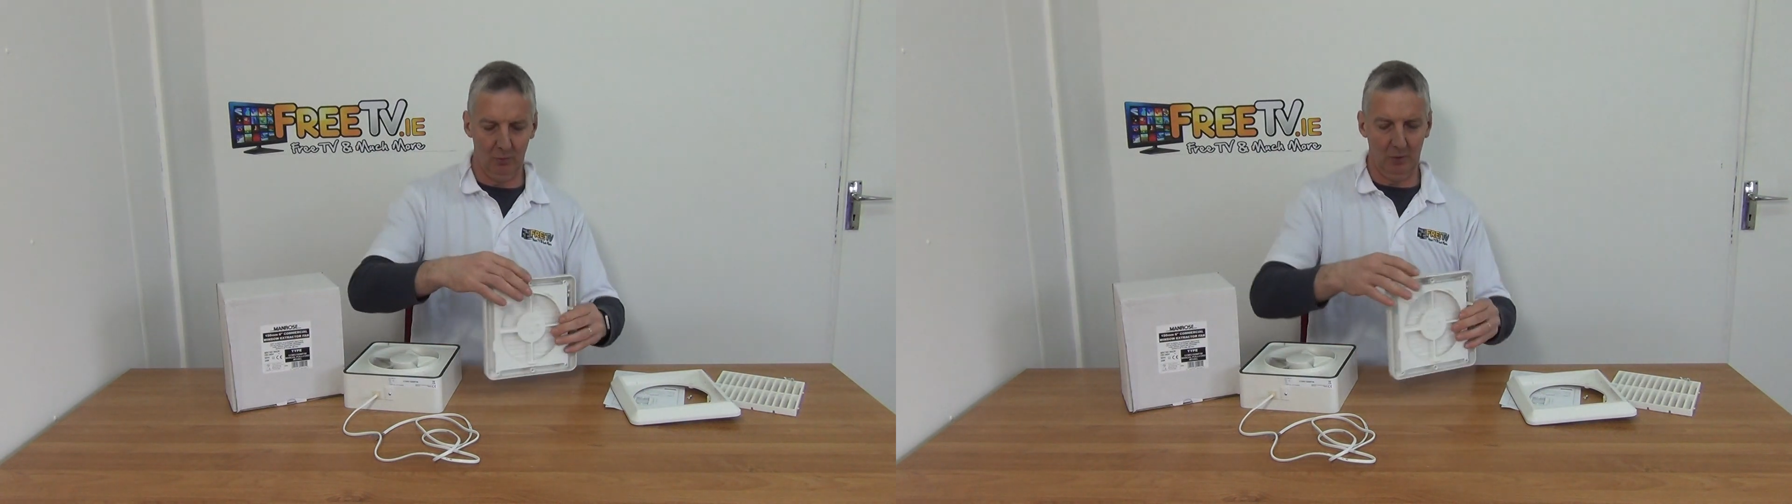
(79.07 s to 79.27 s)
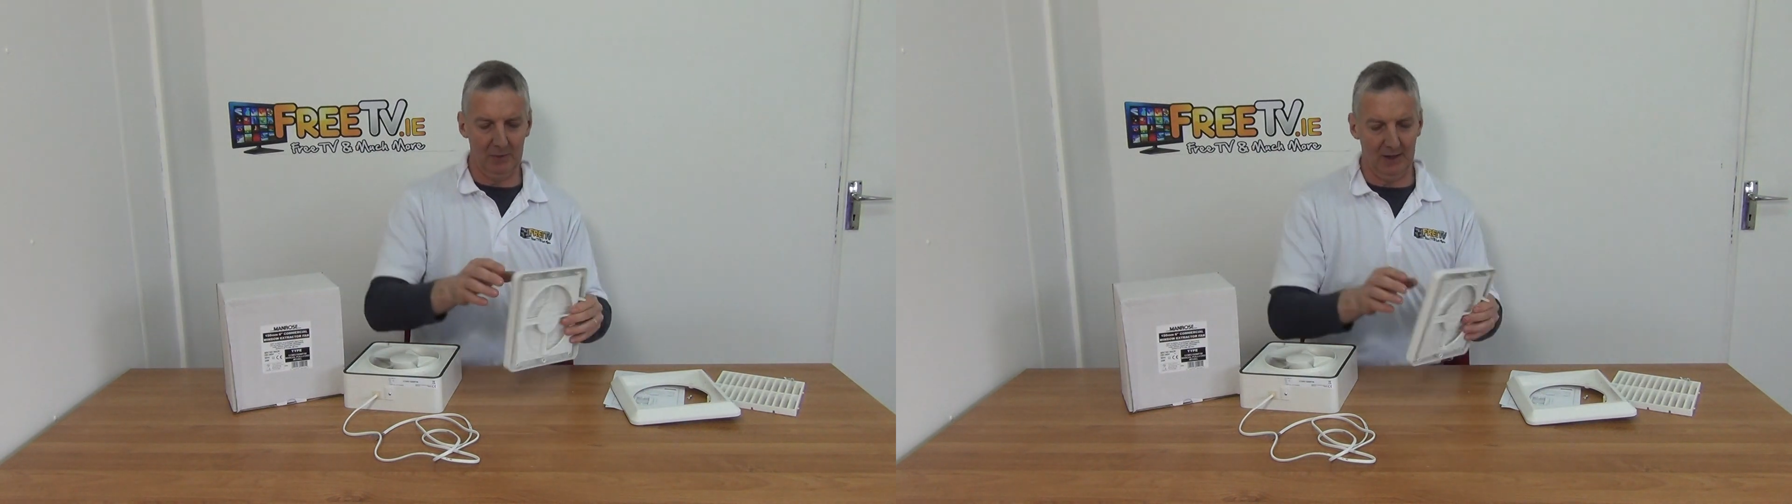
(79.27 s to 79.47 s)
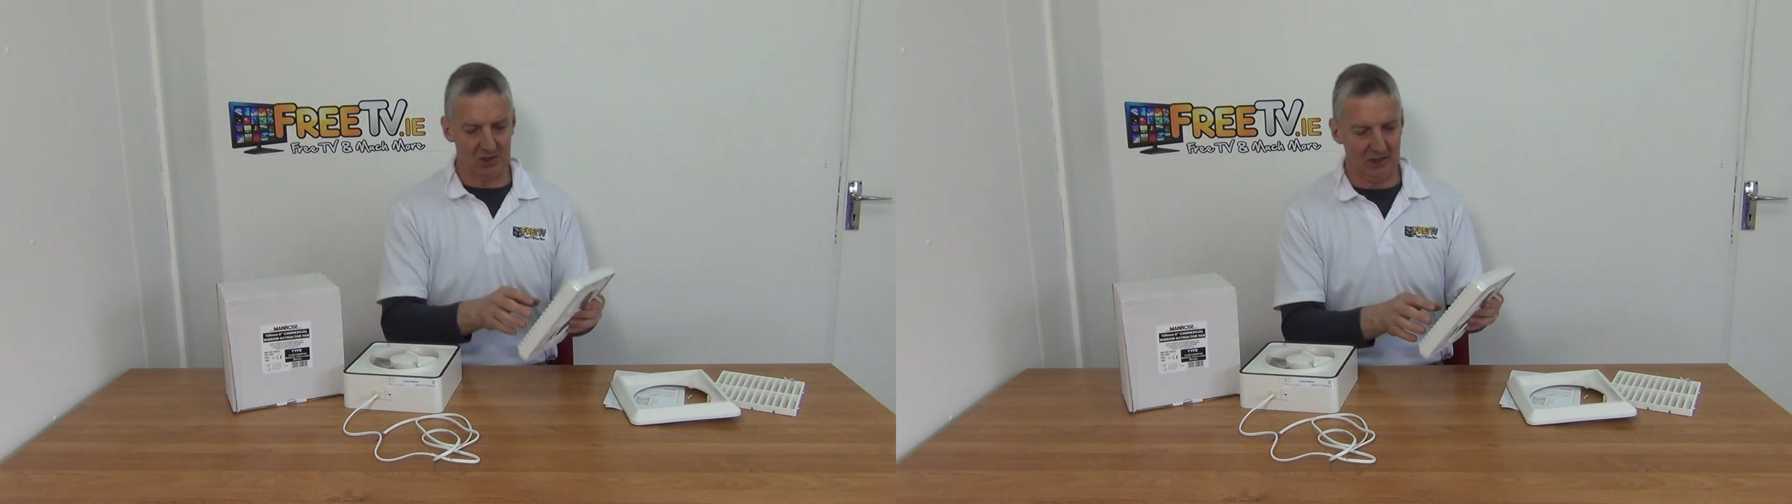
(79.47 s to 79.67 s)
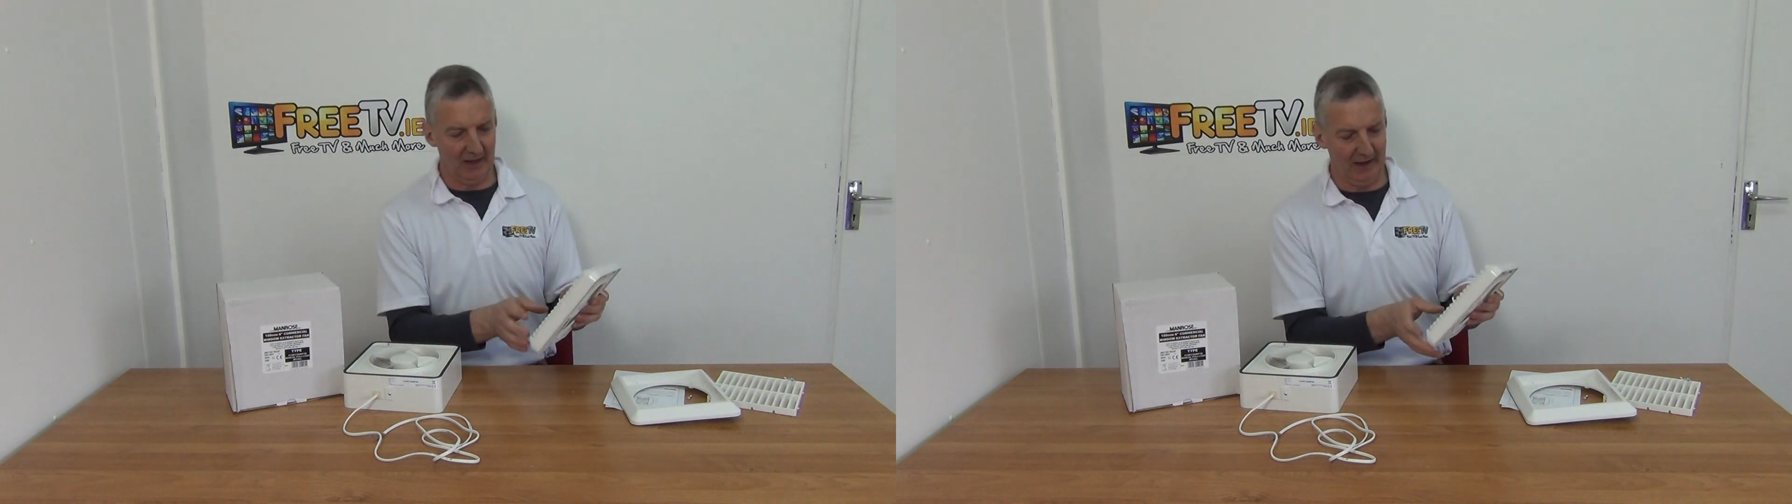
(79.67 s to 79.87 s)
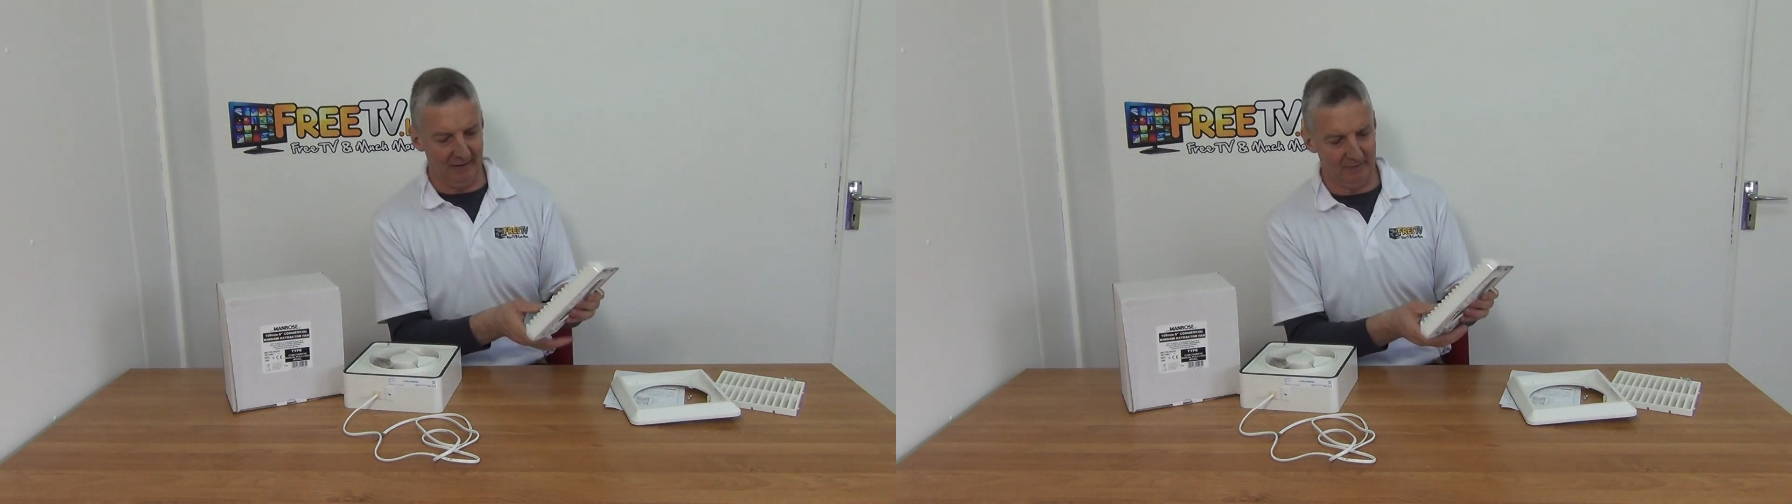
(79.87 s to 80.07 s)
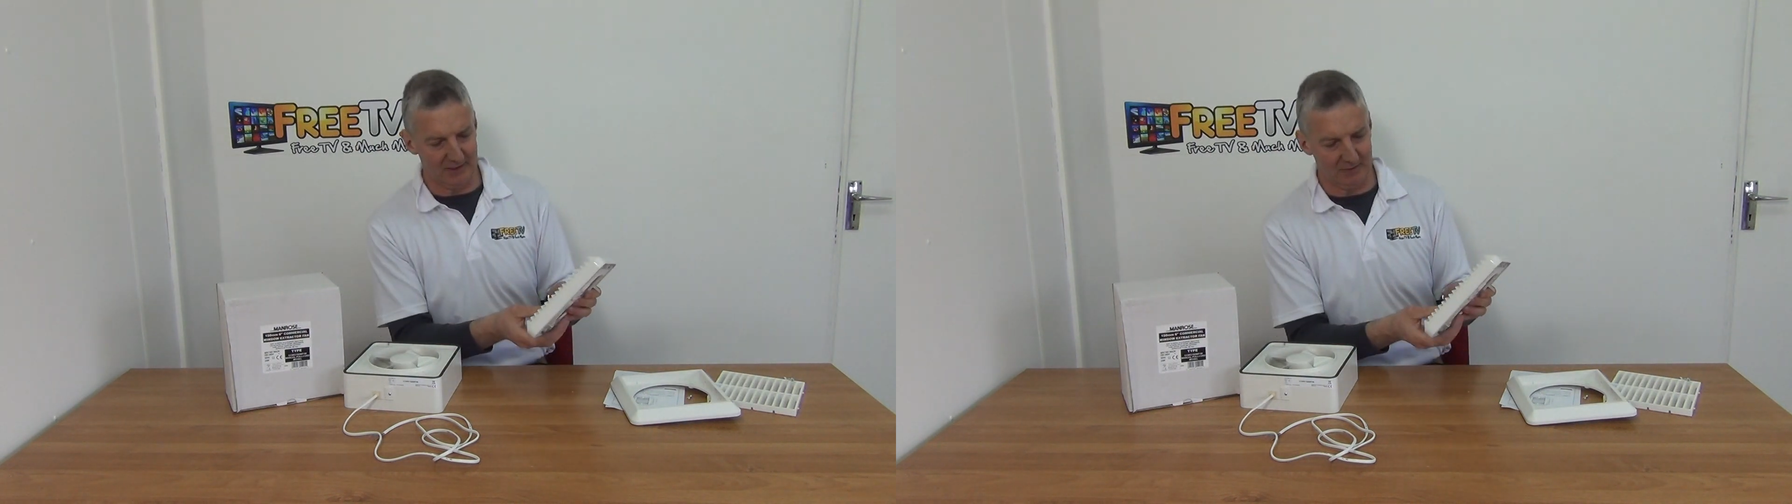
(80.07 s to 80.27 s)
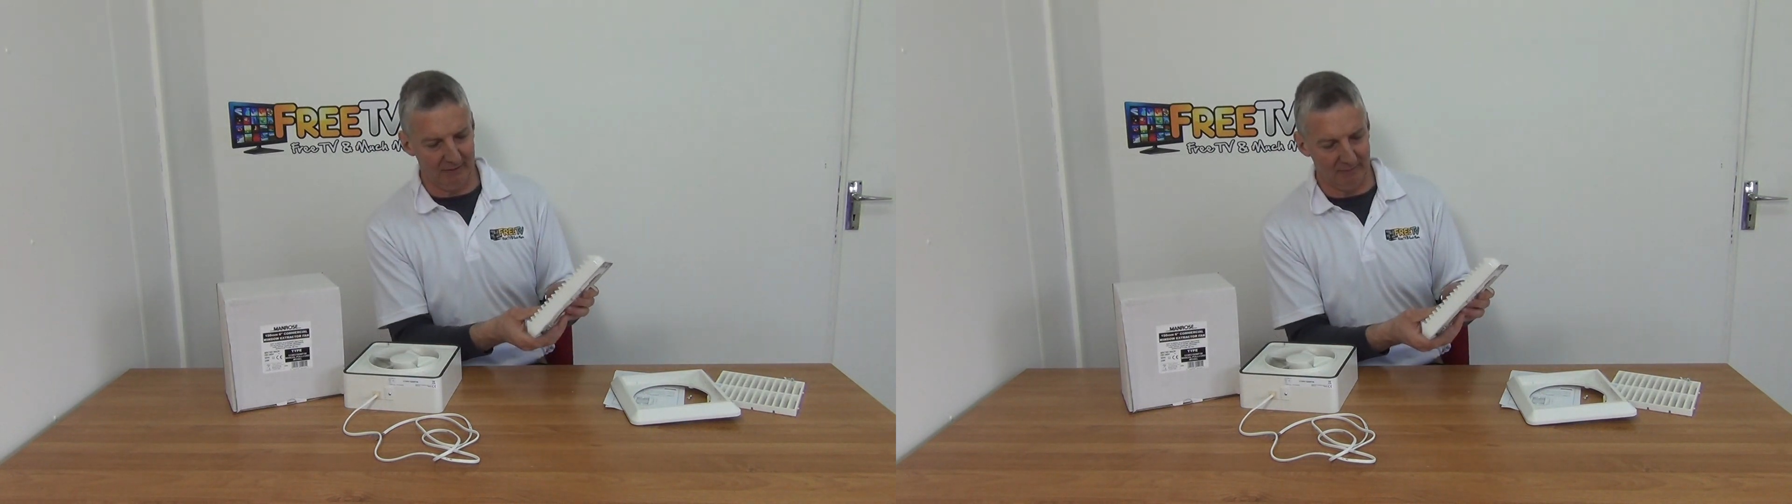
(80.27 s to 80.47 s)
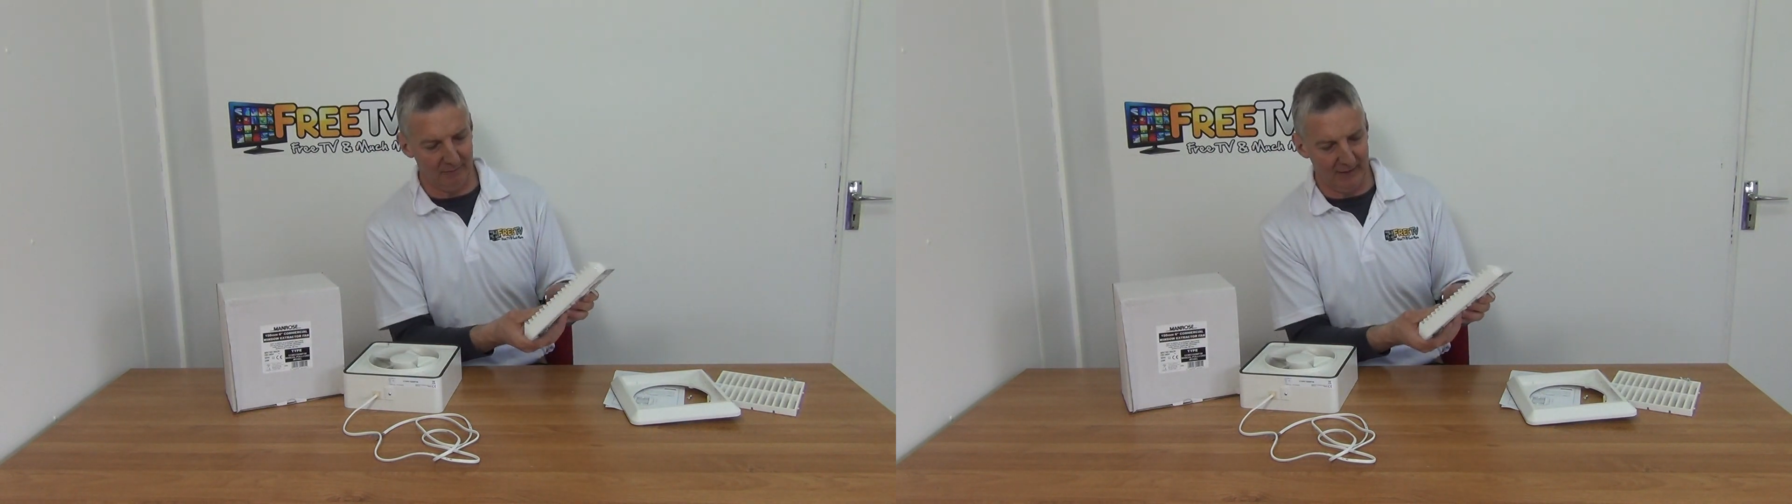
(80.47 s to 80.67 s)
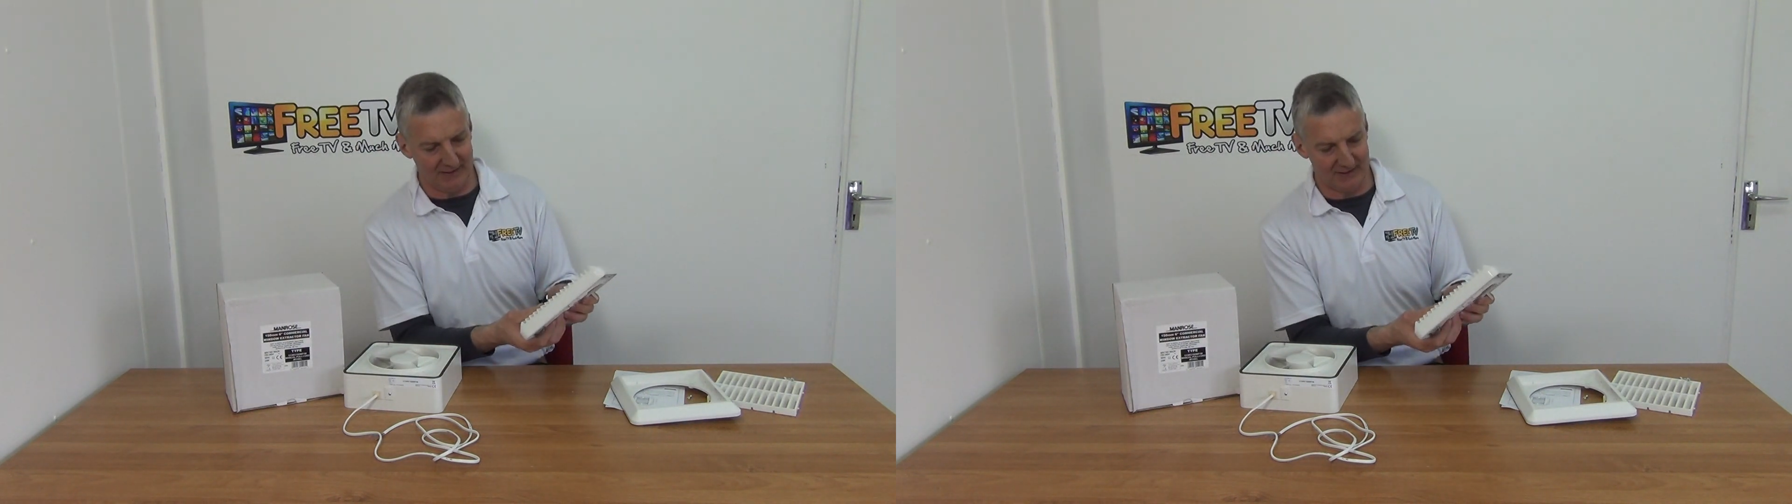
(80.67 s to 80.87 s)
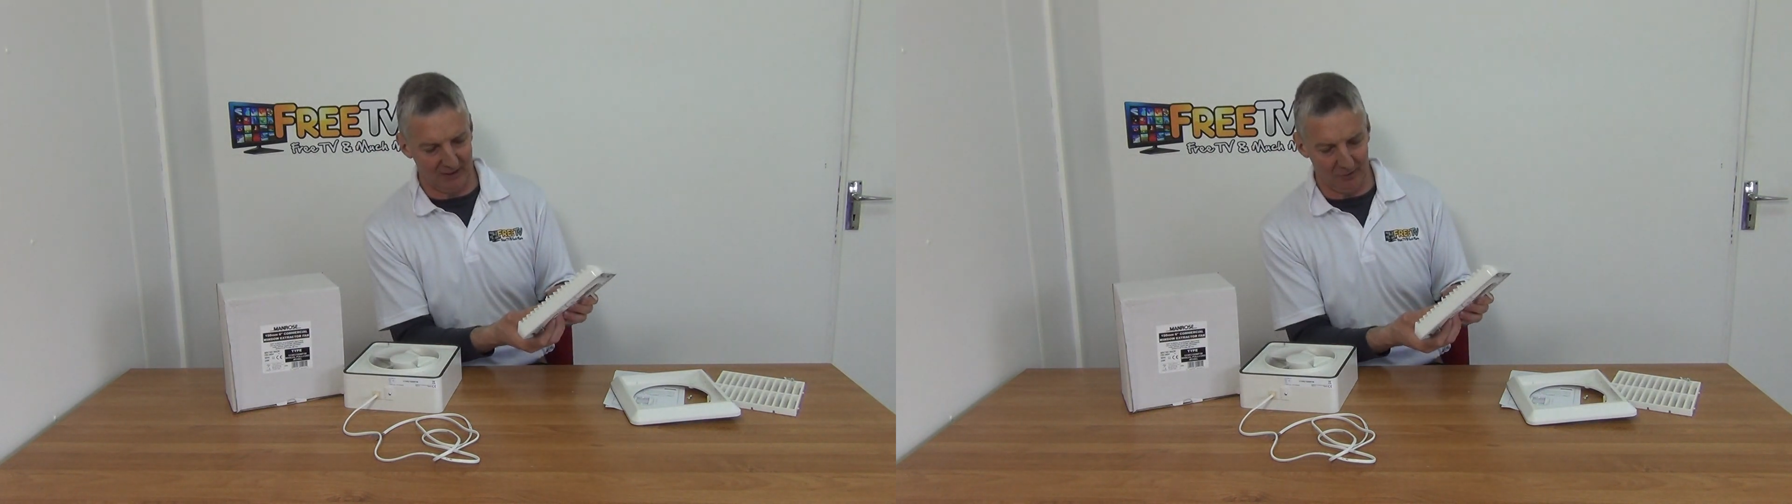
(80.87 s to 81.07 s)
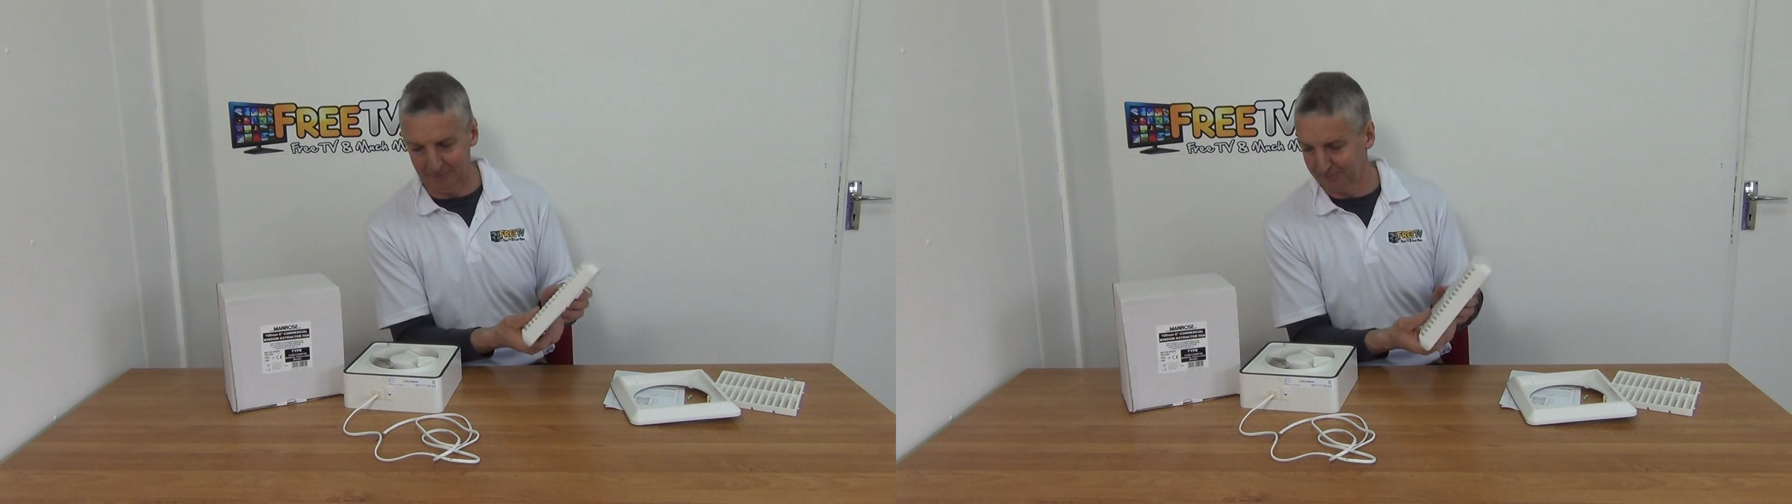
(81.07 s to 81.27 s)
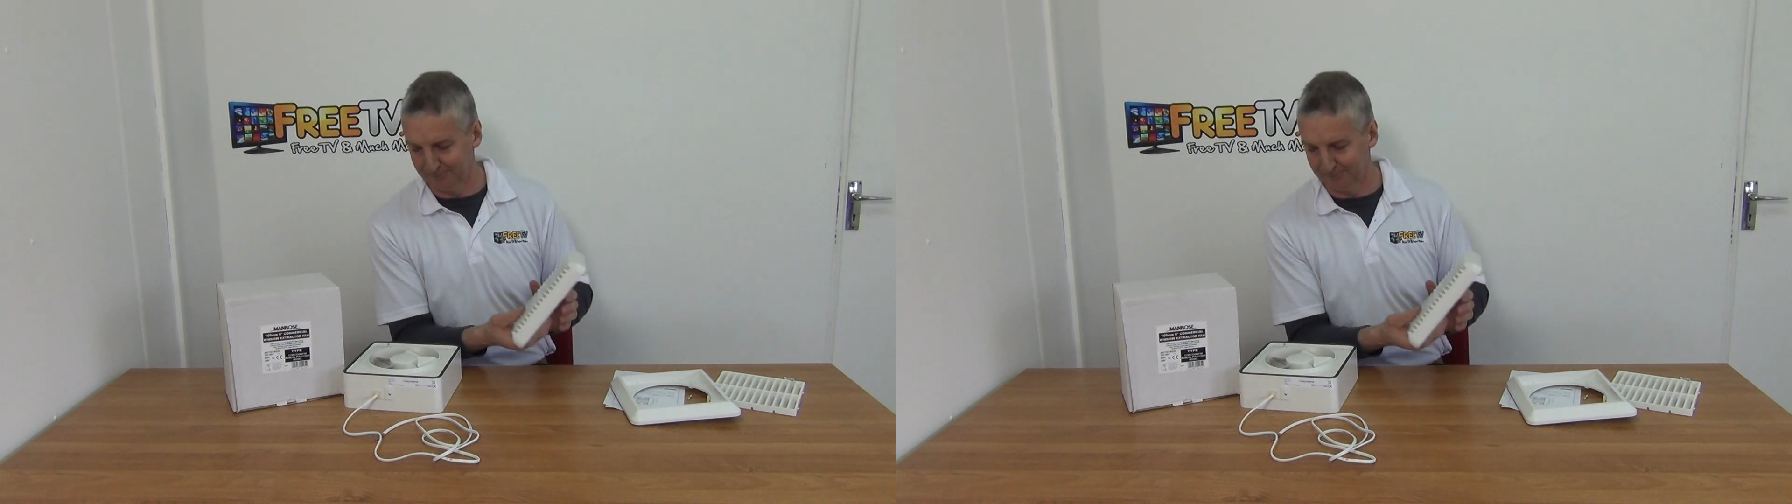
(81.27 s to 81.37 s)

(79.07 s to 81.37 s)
what we actually have is we have the vents here.